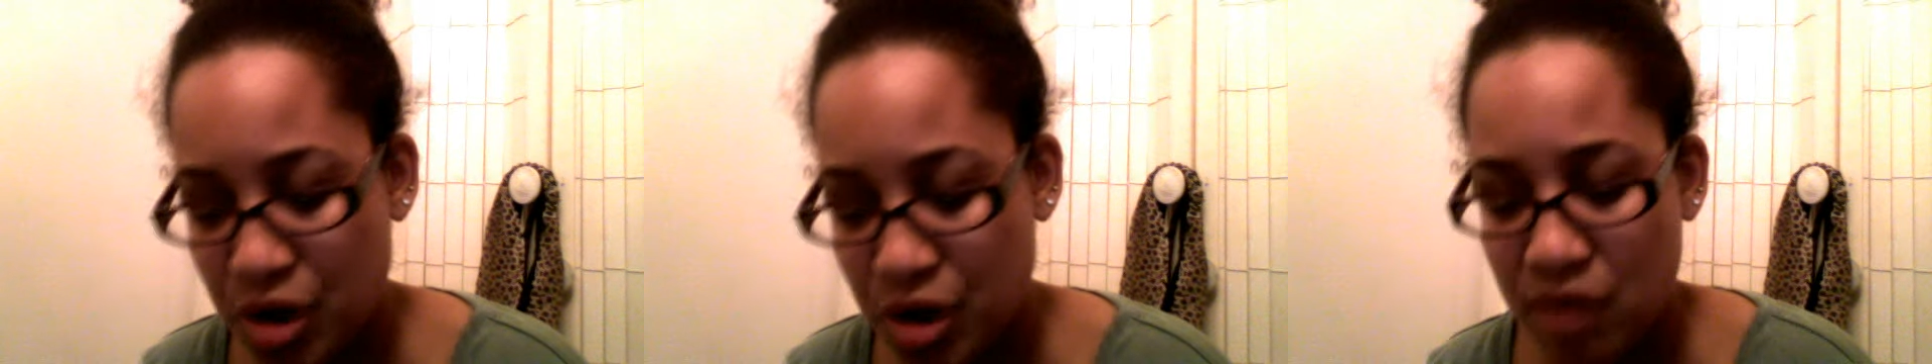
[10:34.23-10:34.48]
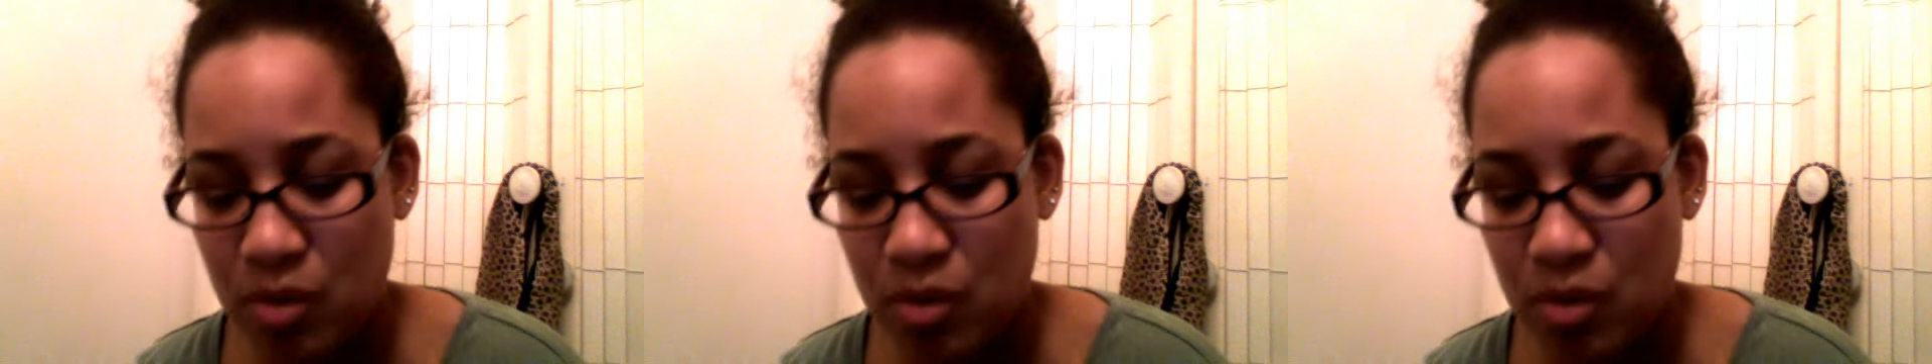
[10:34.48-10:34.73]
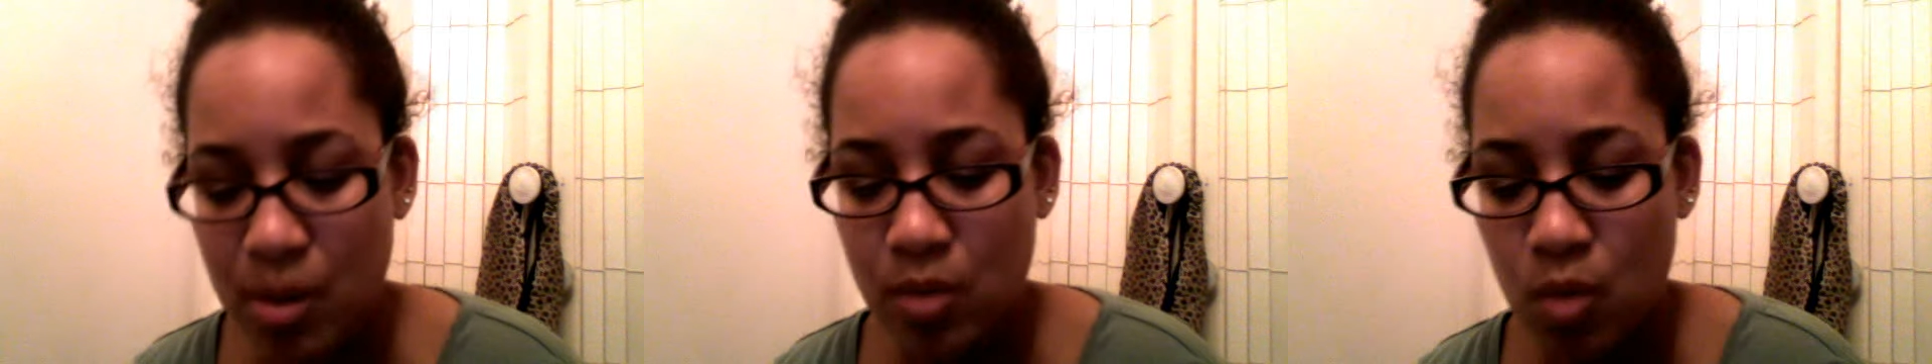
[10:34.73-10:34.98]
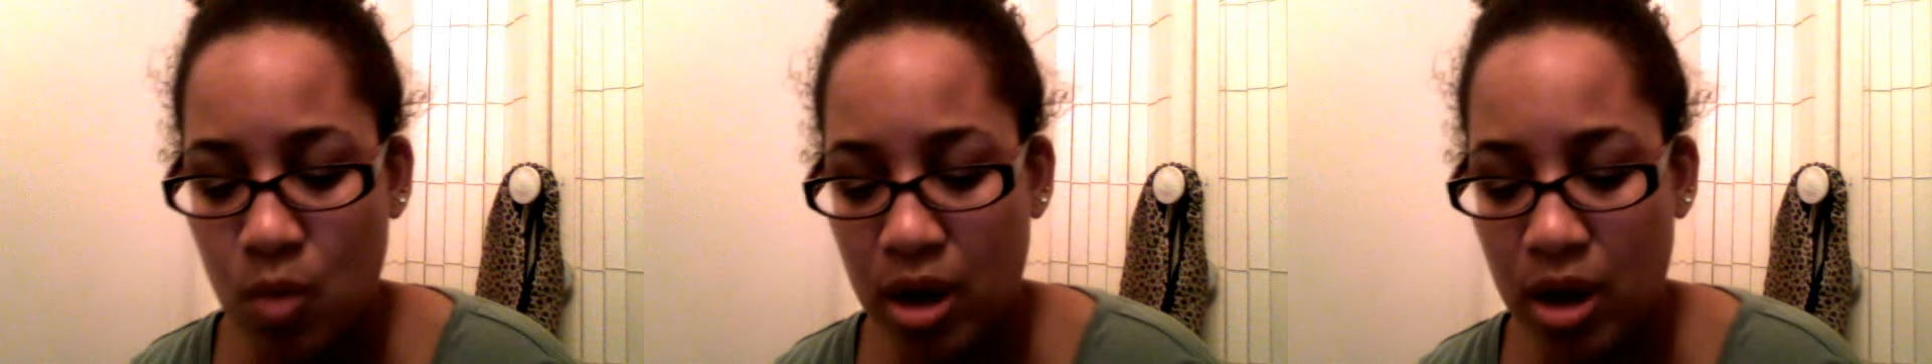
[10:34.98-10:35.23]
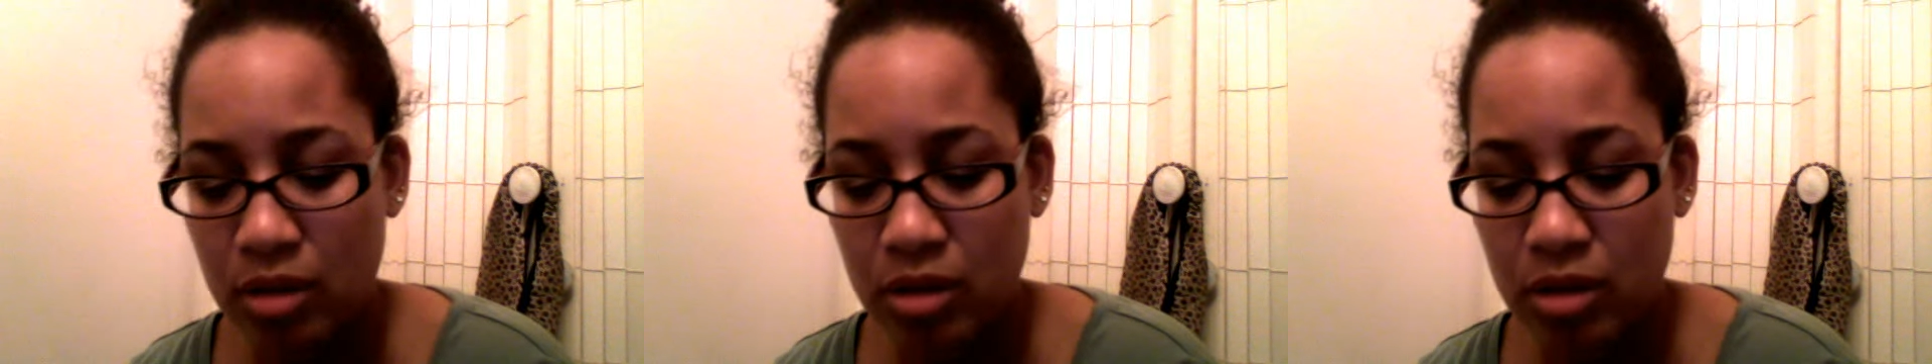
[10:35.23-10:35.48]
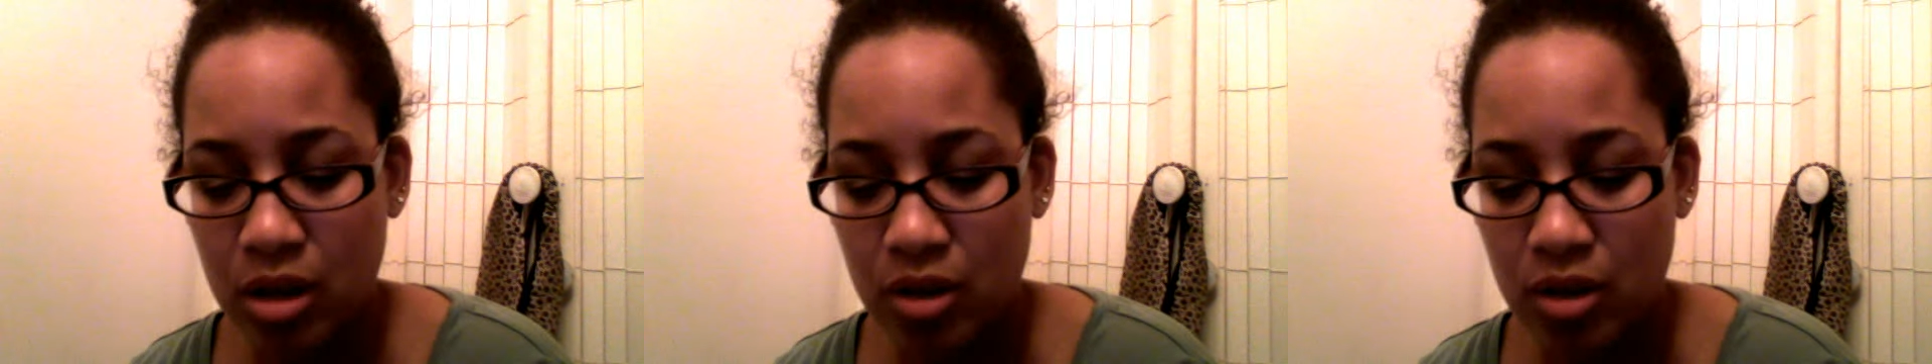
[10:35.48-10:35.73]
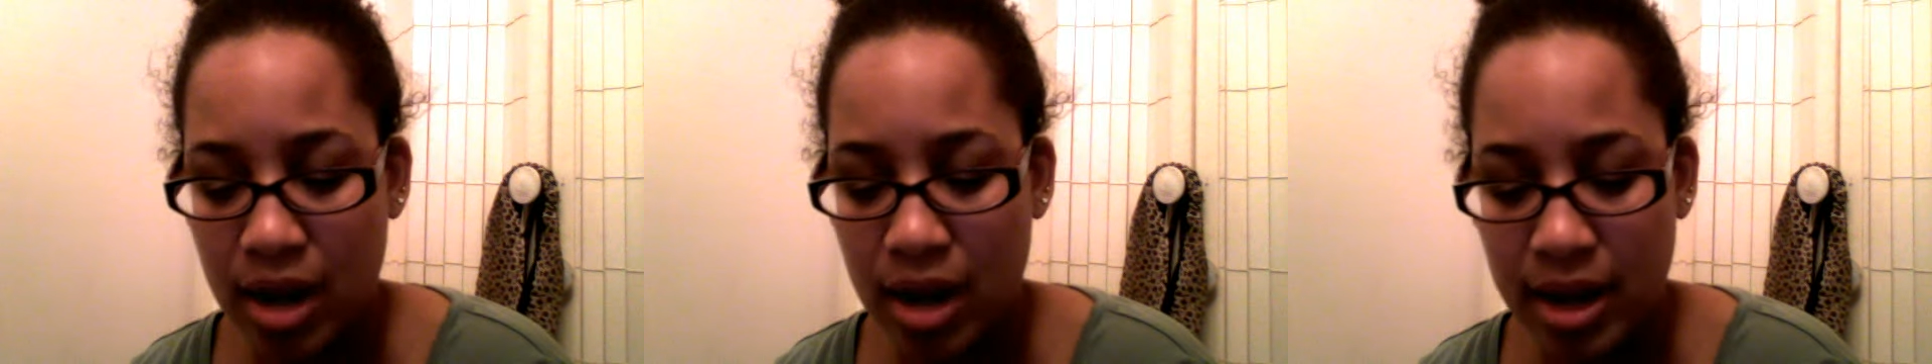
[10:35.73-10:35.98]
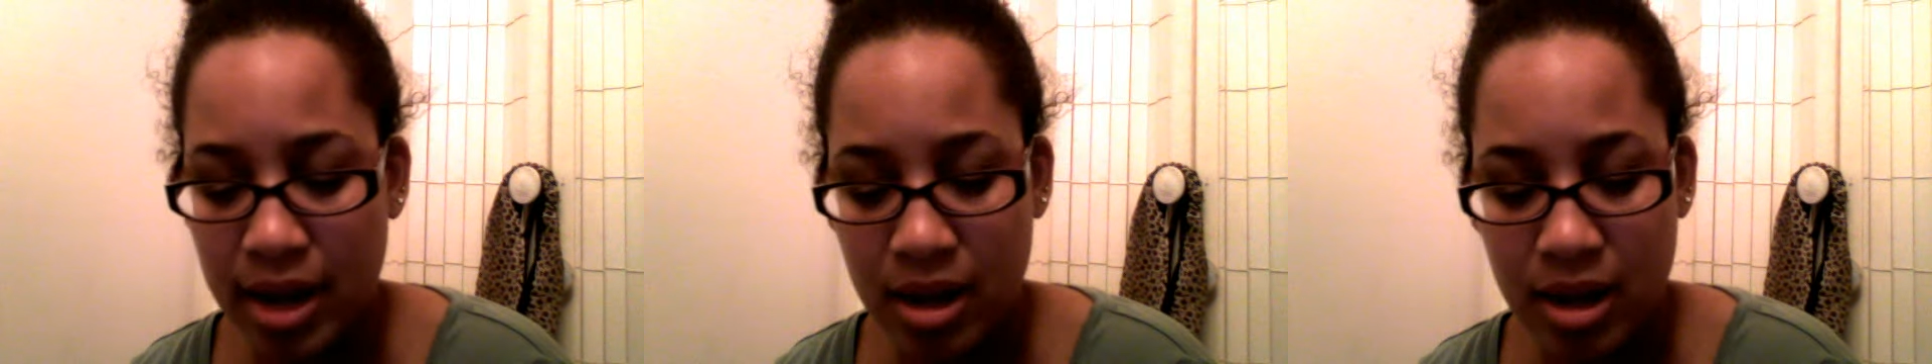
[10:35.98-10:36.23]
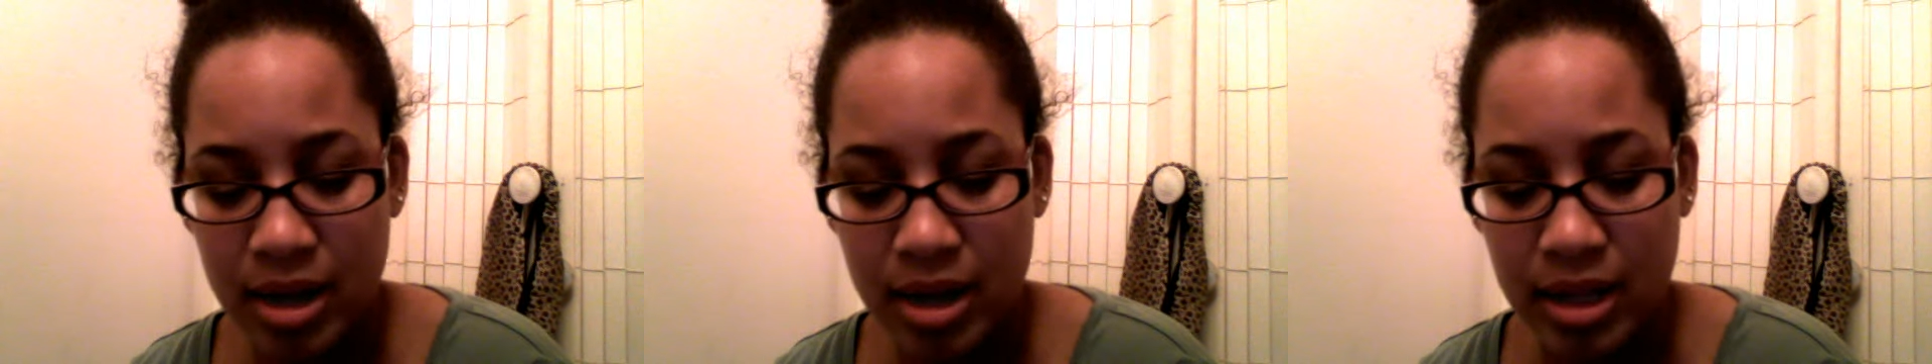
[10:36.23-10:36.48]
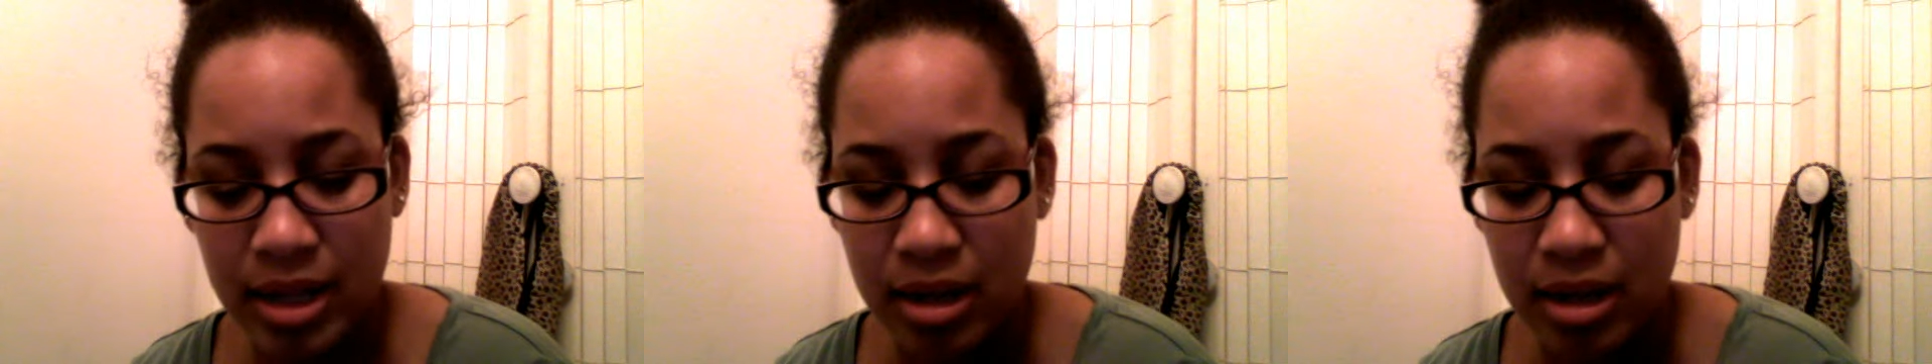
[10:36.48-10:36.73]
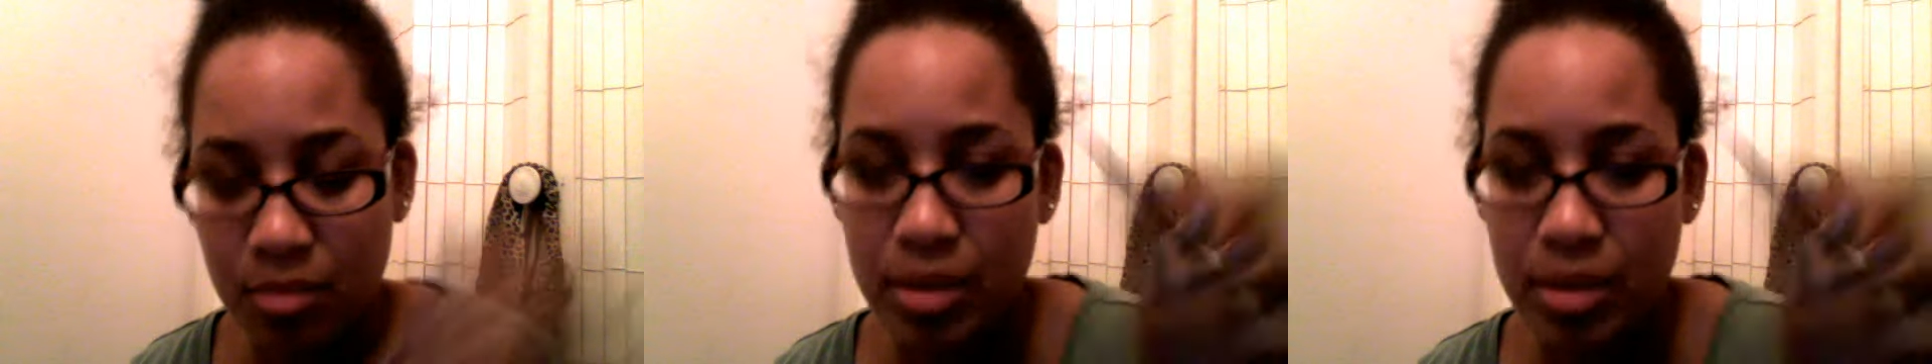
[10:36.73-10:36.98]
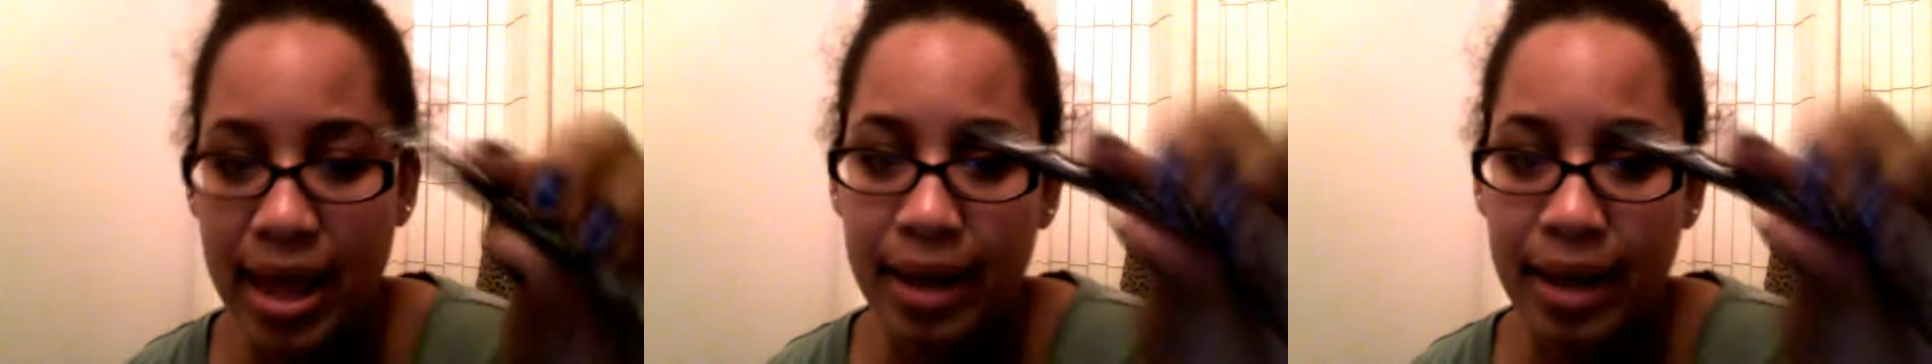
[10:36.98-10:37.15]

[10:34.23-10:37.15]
from Wet n Wild Color Icon in black.